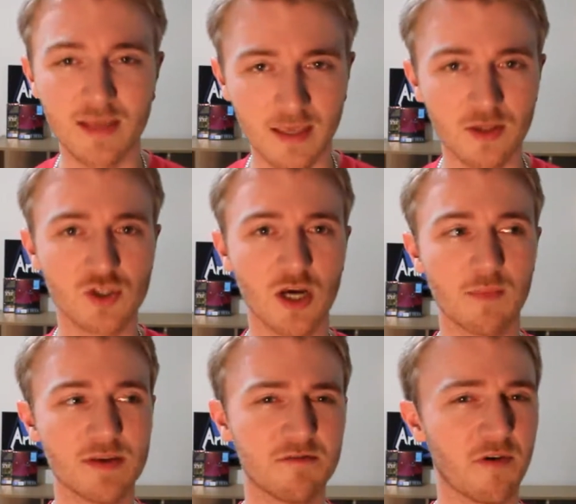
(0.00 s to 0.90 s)
the English
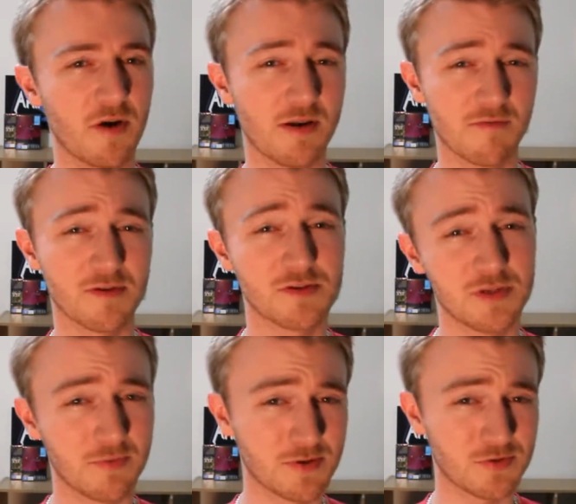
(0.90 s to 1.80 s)
dub is very different to
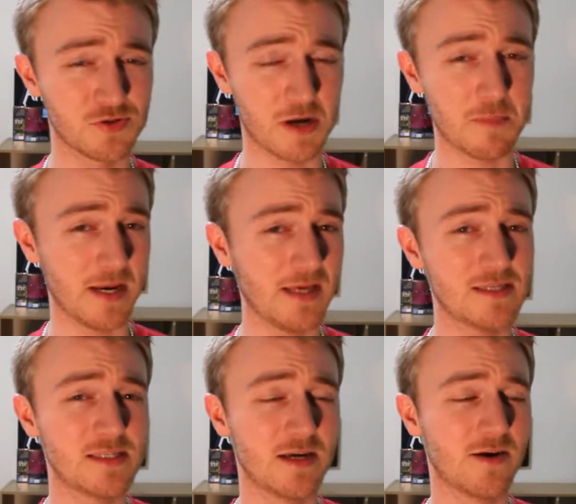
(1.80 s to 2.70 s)
the original
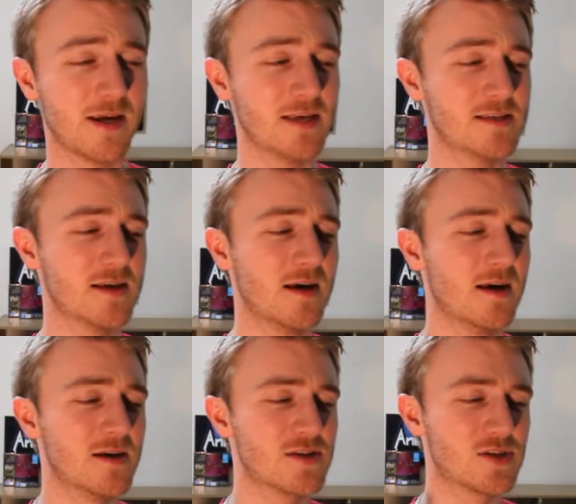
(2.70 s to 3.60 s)
Japanese series,
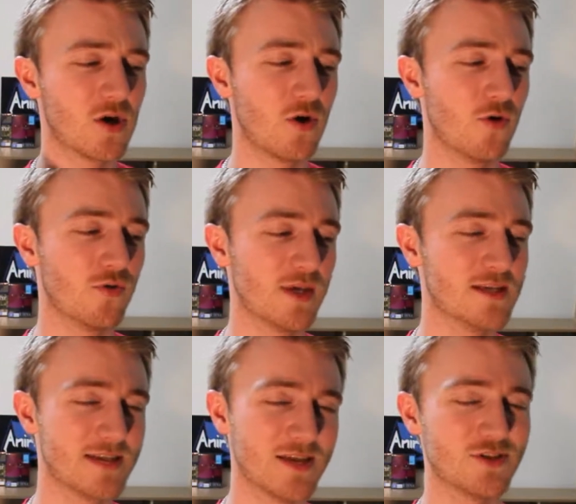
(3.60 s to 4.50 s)
so the
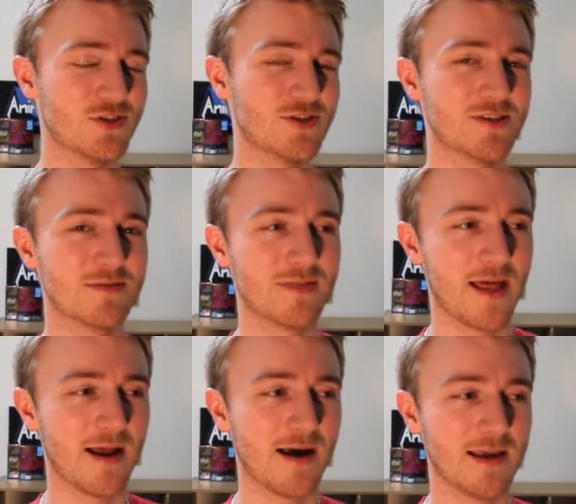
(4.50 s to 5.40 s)
intentions
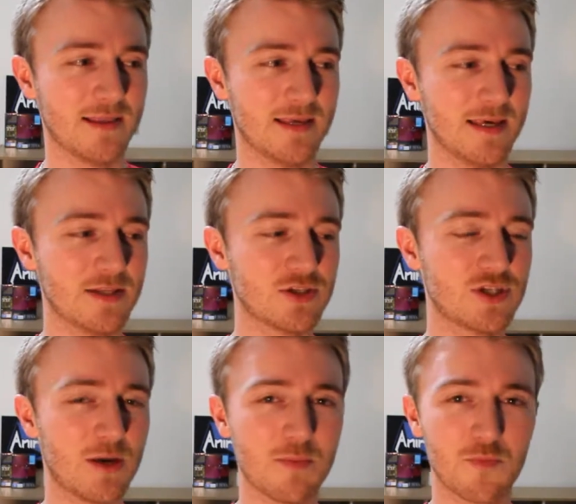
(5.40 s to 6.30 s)
that are in the English
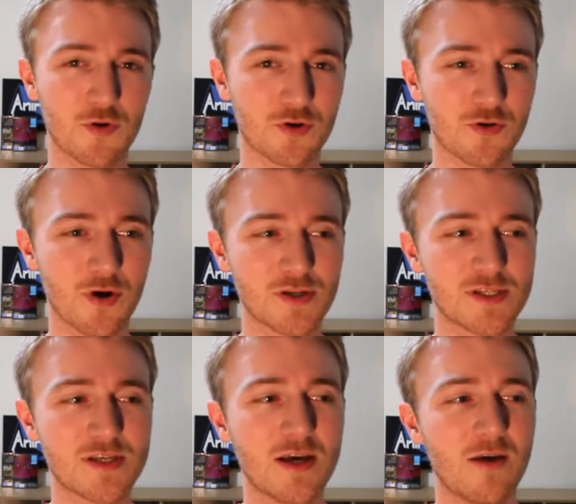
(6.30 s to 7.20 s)
dub and brought
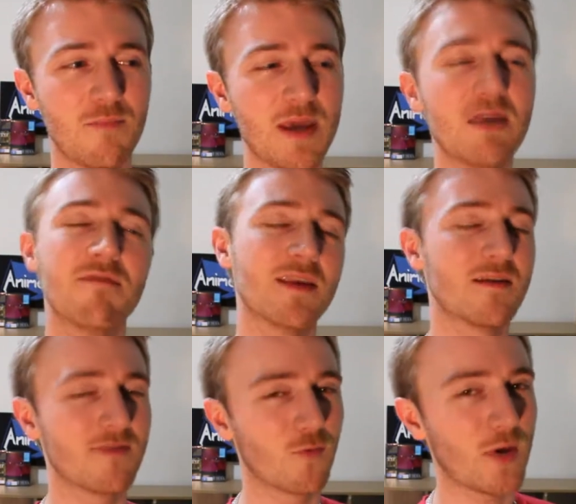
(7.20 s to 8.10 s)
across, being a
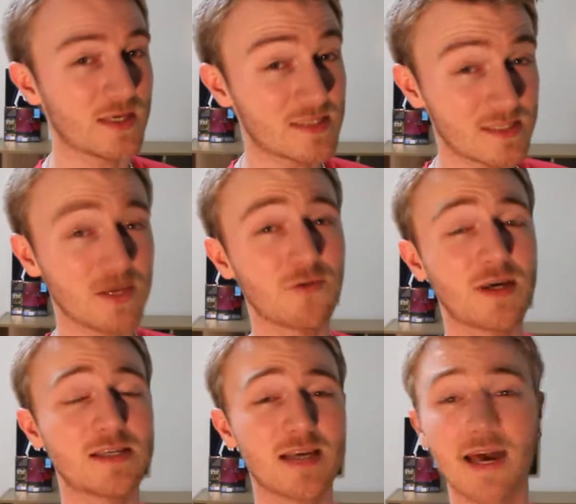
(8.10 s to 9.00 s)
villain of the week
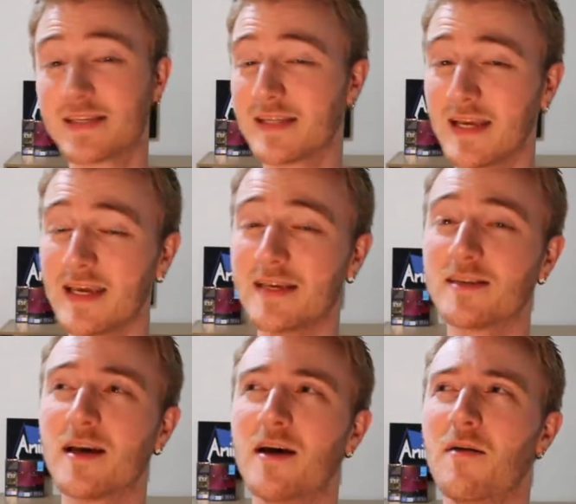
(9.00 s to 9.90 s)
series as it
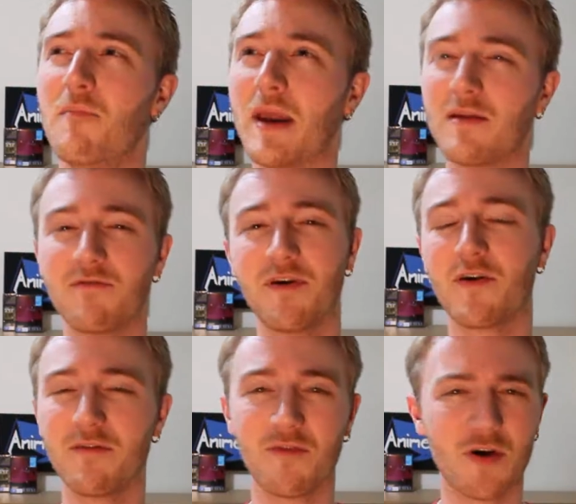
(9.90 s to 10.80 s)
is, make it
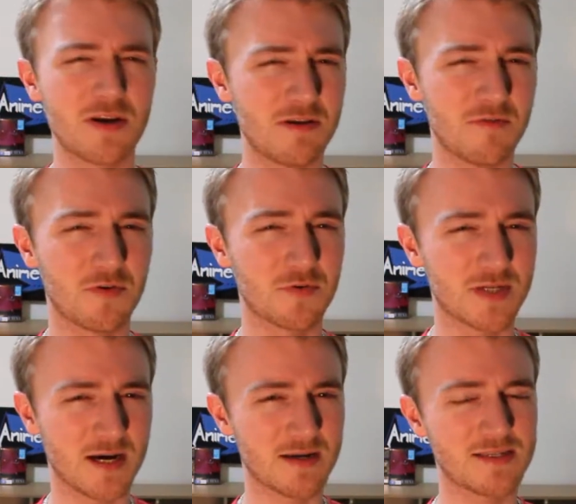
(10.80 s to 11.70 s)
very, very difficult
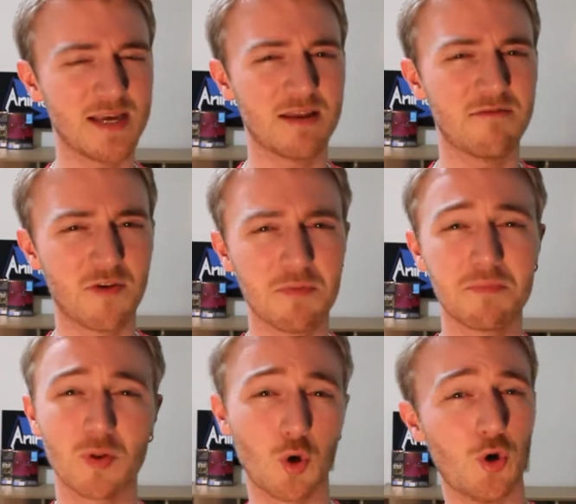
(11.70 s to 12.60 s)
to understand, very
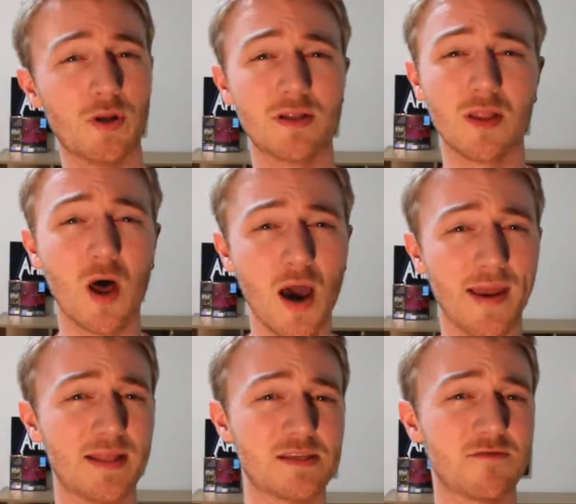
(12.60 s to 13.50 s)
blurred
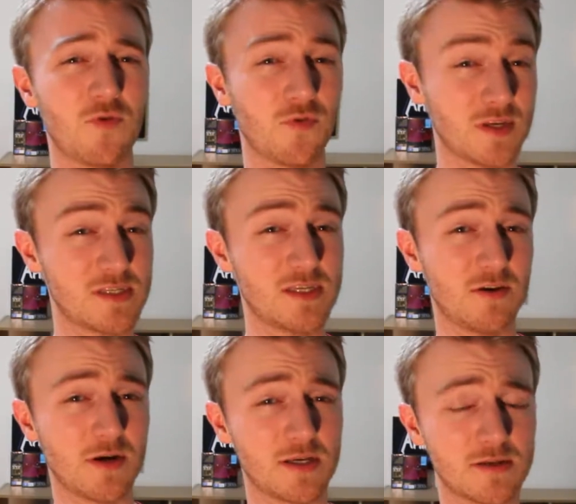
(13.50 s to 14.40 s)
lines for this
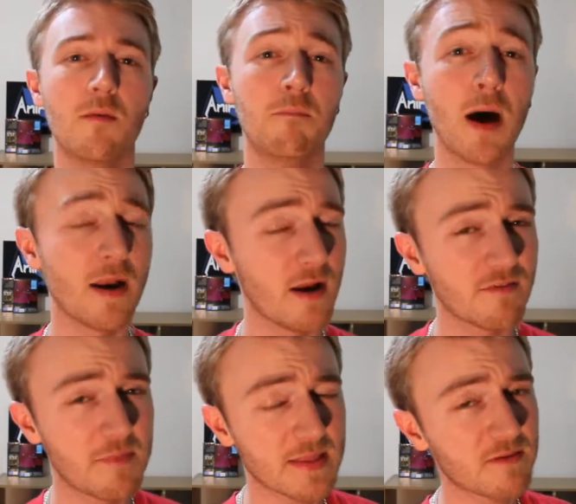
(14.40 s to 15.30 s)
series. But
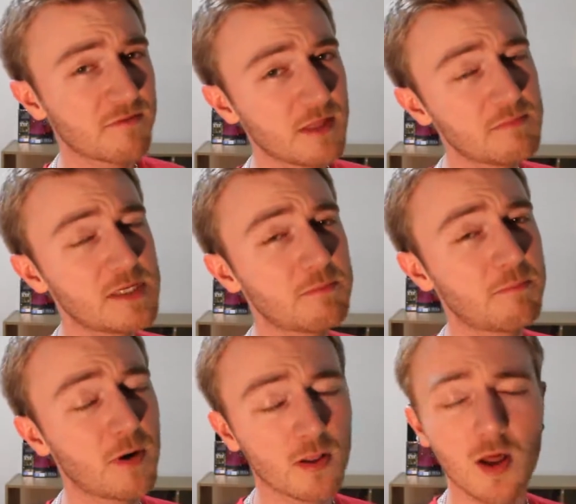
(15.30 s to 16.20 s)
enough about the flimsy
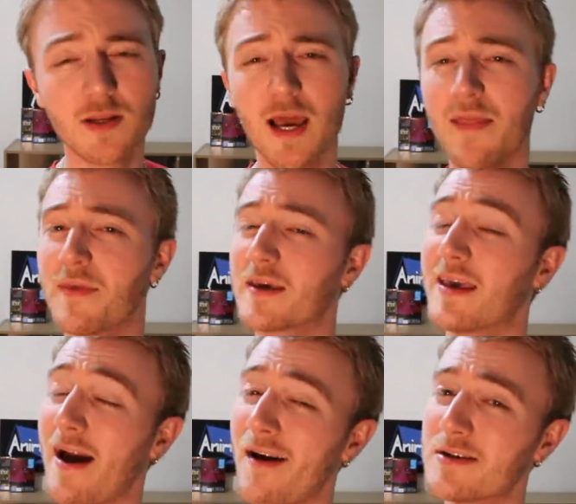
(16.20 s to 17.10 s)
plot and the
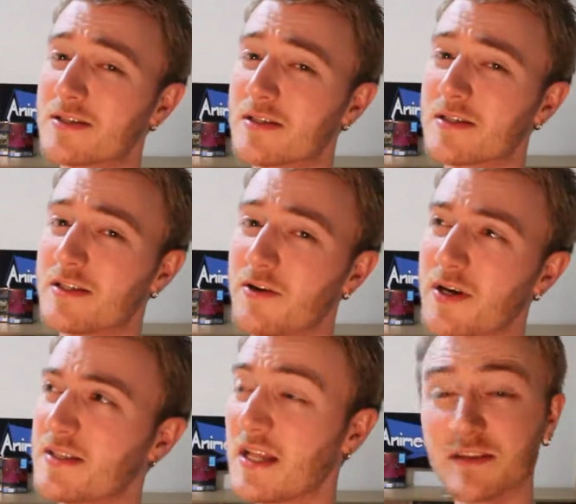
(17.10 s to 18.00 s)
characters of the
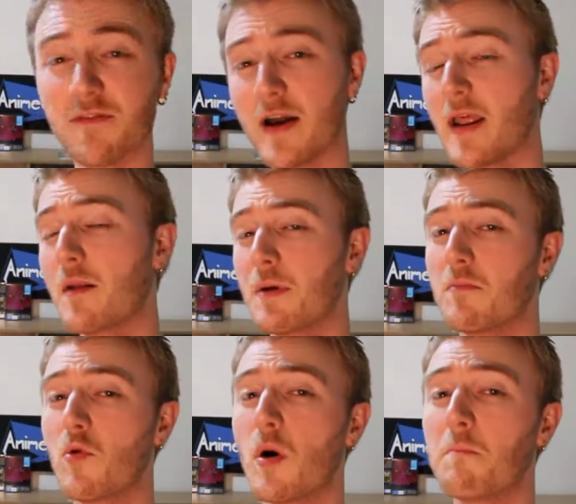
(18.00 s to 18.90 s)
series. Let's find out a bit
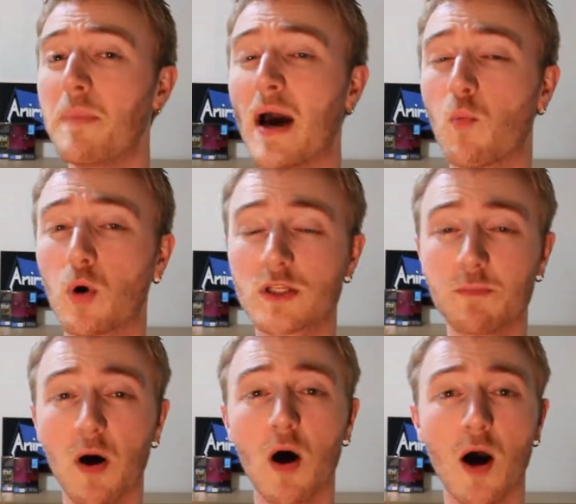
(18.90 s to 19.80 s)
more about what's
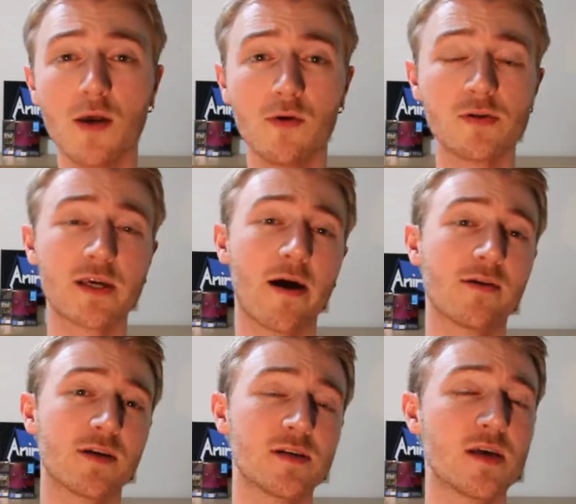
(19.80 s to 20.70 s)
behind those
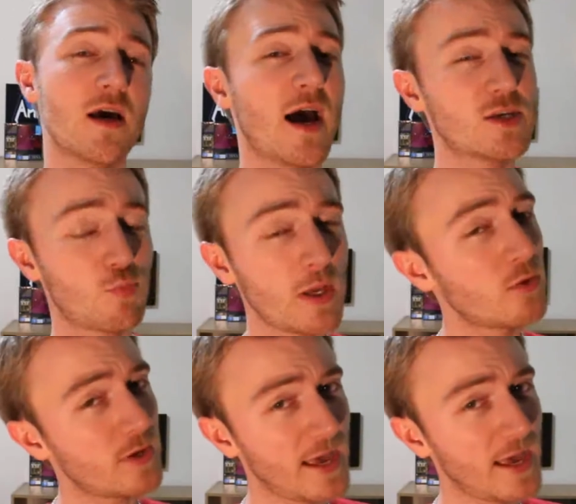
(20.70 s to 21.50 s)
characters as we look